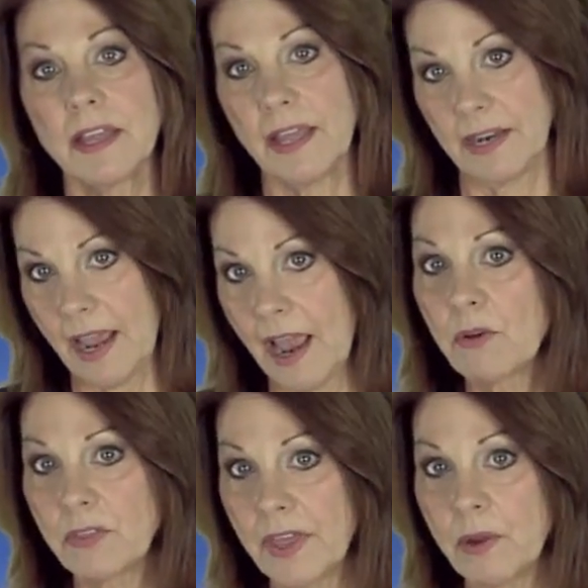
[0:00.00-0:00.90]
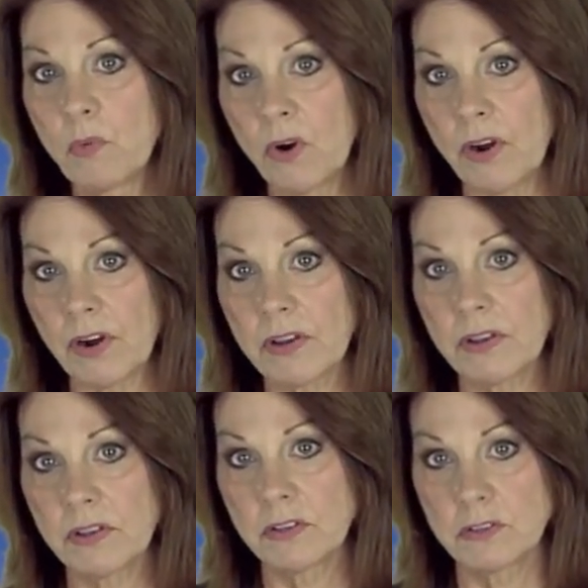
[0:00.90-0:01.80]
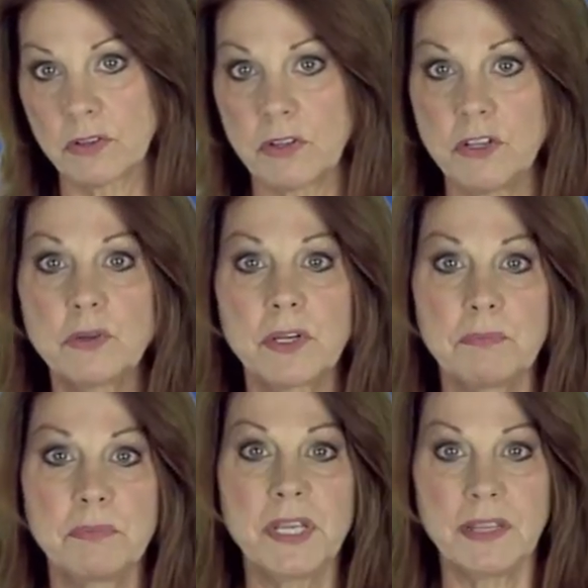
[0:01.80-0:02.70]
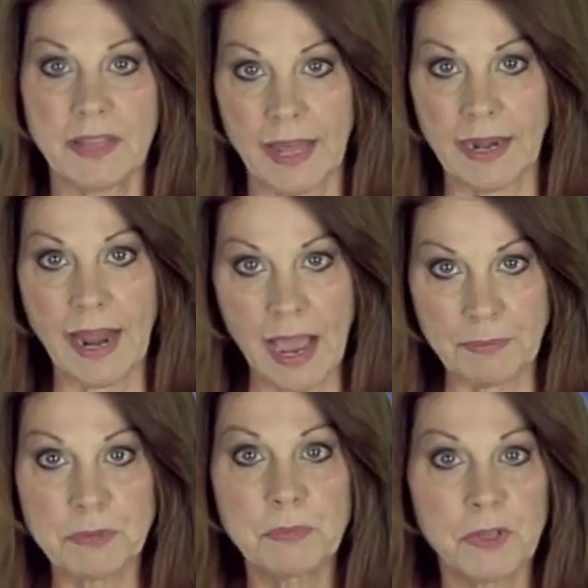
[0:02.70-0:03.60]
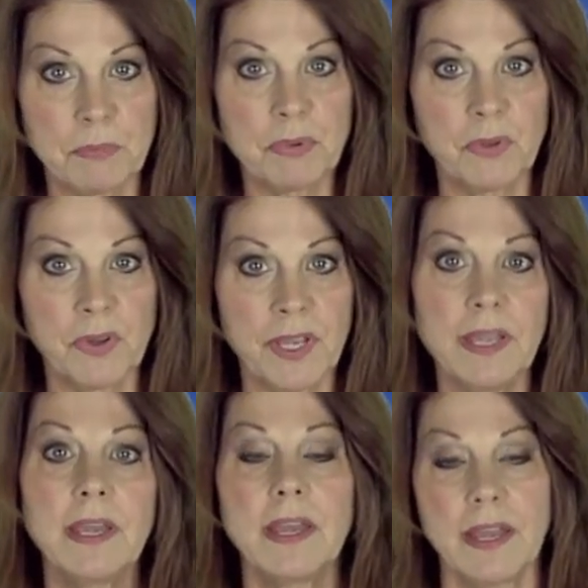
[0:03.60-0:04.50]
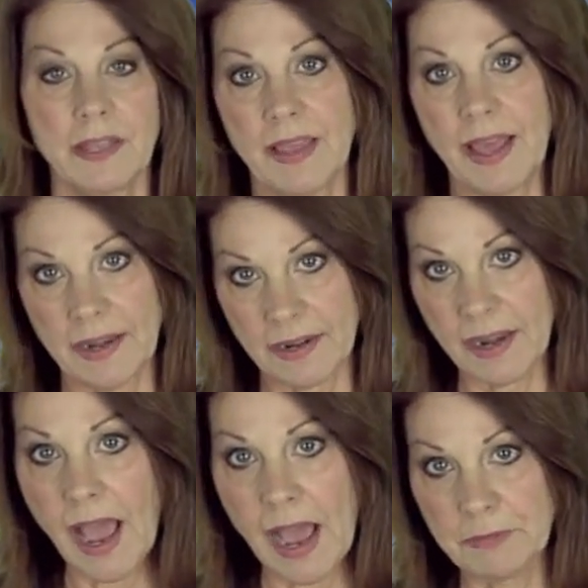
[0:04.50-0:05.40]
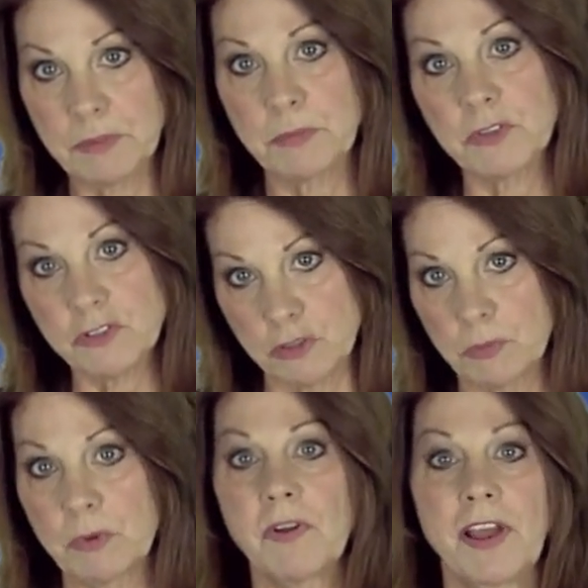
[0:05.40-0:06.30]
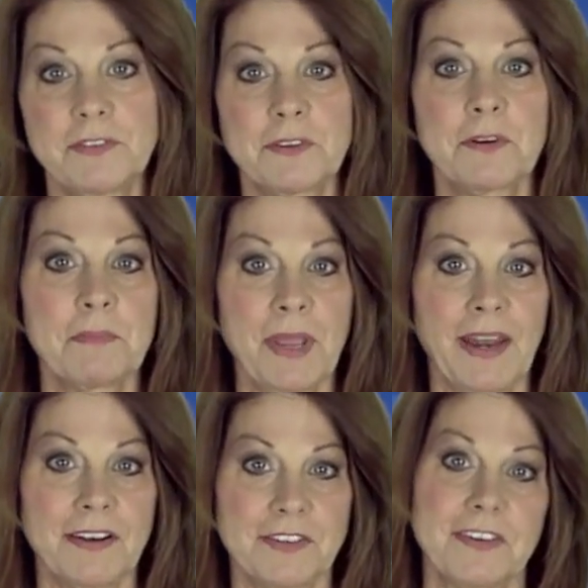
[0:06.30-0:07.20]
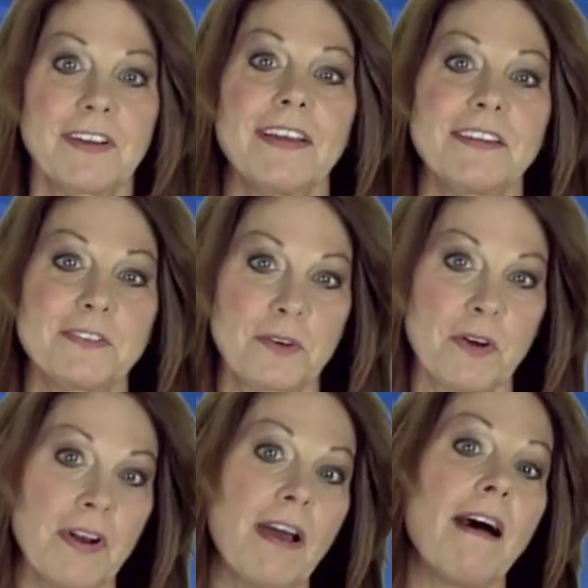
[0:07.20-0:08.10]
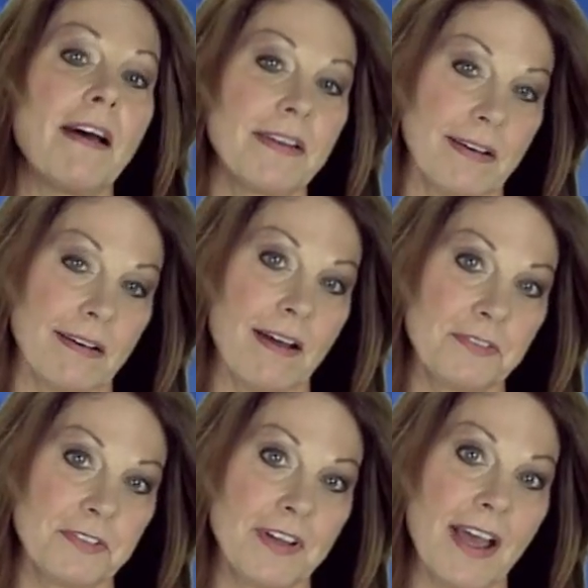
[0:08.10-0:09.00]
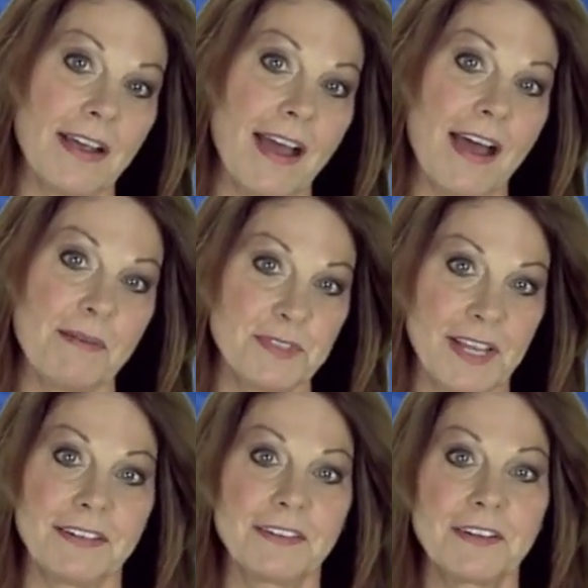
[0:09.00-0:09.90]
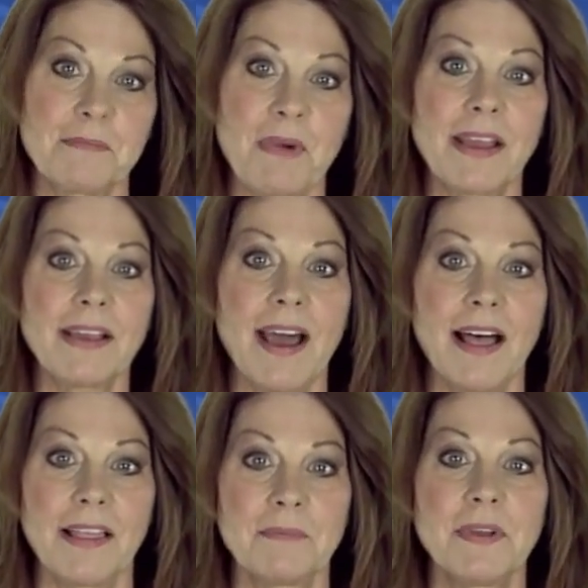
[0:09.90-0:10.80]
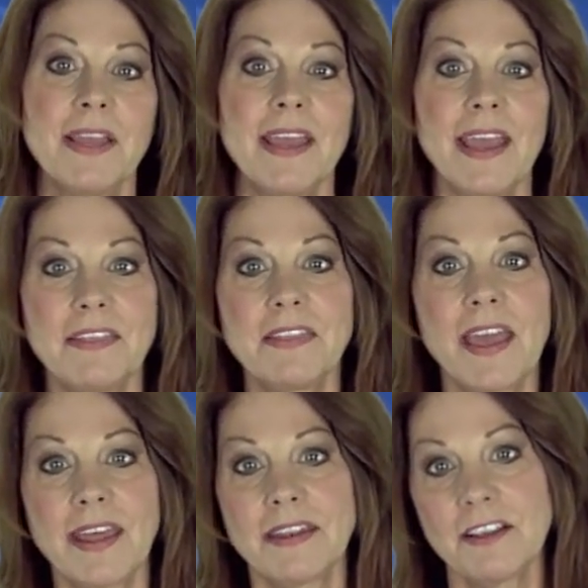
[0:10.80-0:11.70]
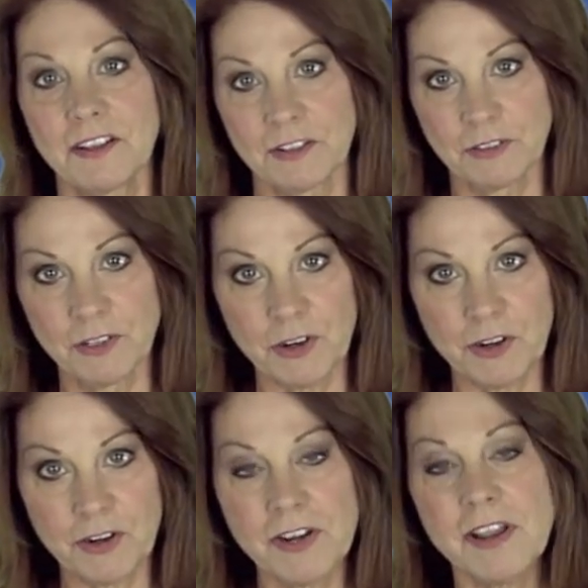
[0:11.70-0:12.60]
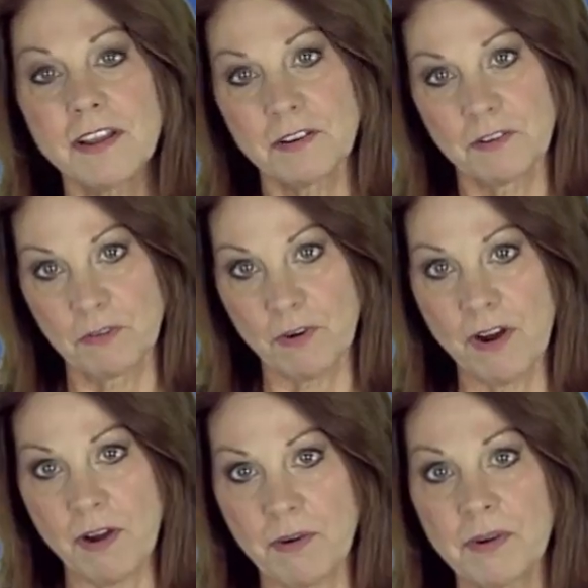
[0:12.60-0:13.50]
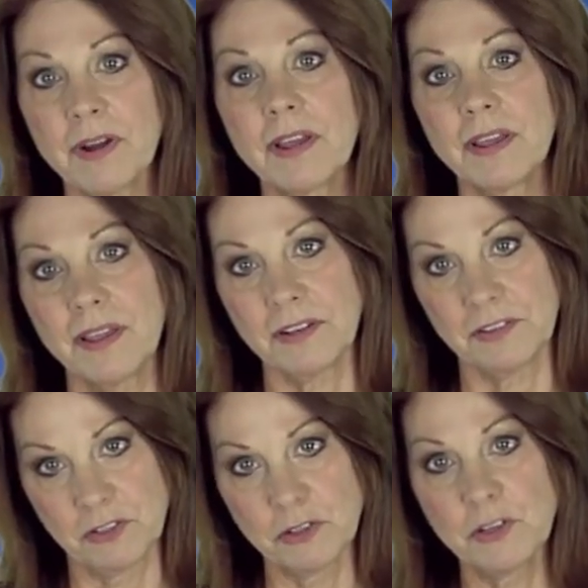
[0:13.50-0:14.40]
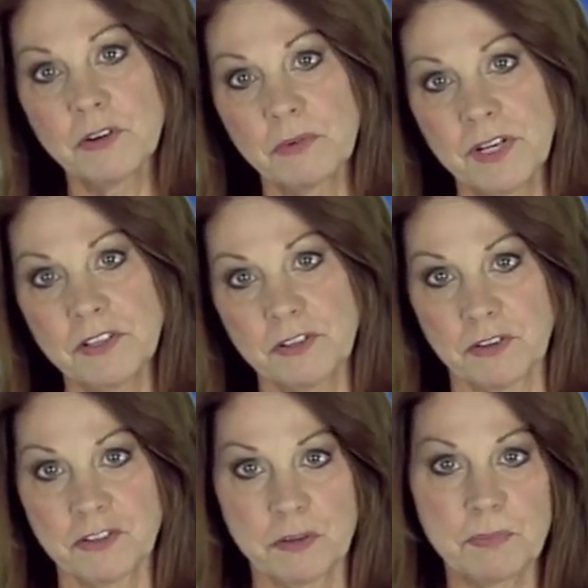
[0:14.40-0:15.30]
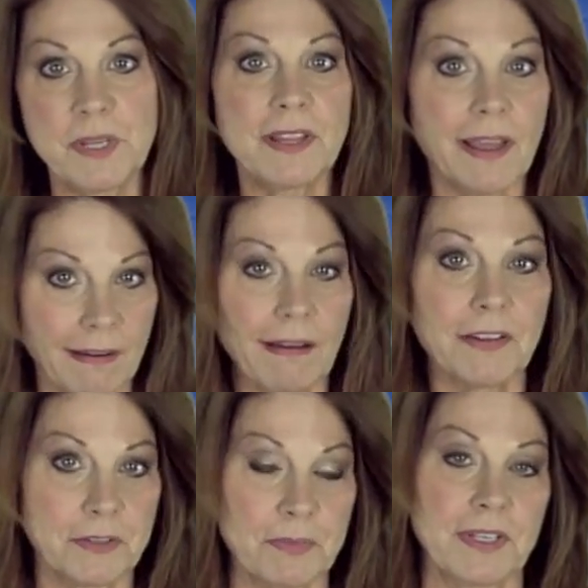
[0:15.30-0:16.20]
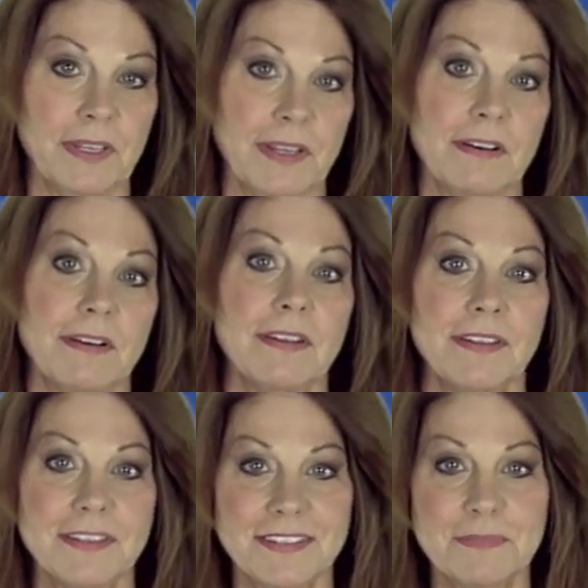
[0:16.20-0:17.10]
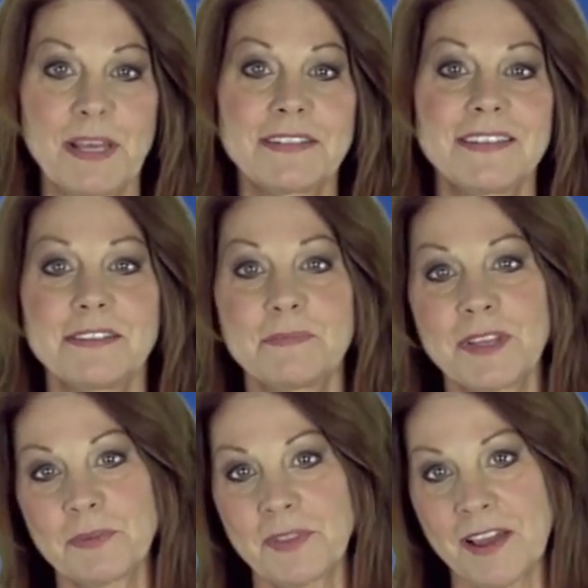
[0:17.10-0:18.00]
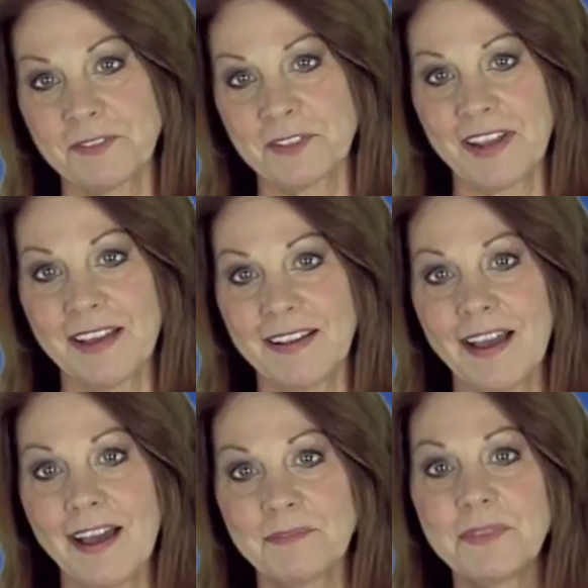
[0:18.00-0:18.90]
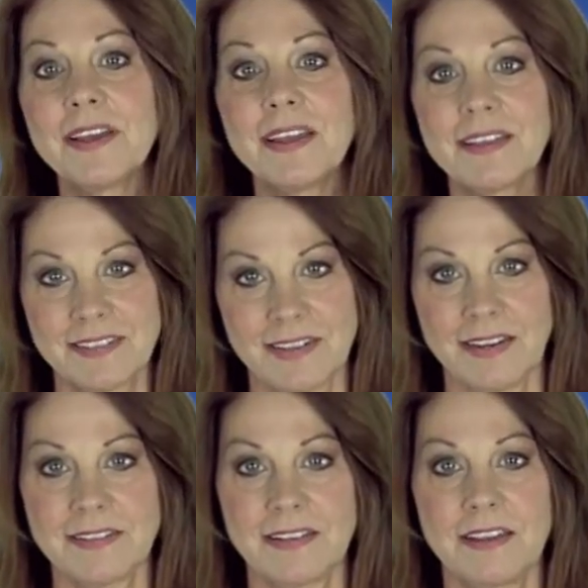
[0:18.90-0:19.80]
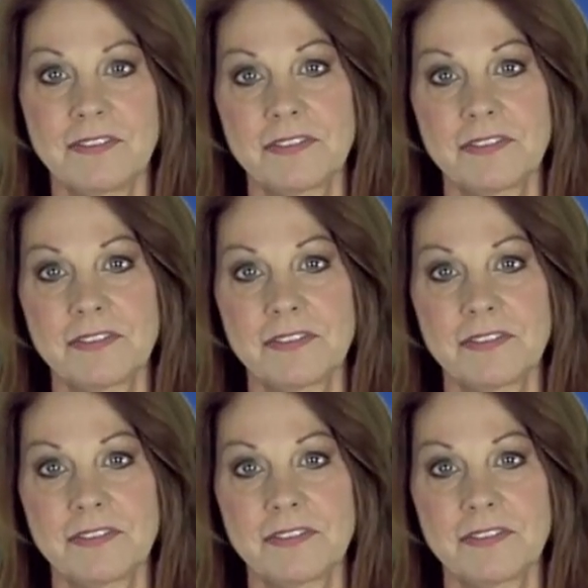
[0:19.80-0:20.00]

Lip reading: and how they work, so that you can be that optimal employee and that optimal supervisor or manager. So go onto Officer.com, take a look at my column, and then learn, grow, and do your research to be that ultimate leader. This is Betsy Smith with Officer.com. Stay safe.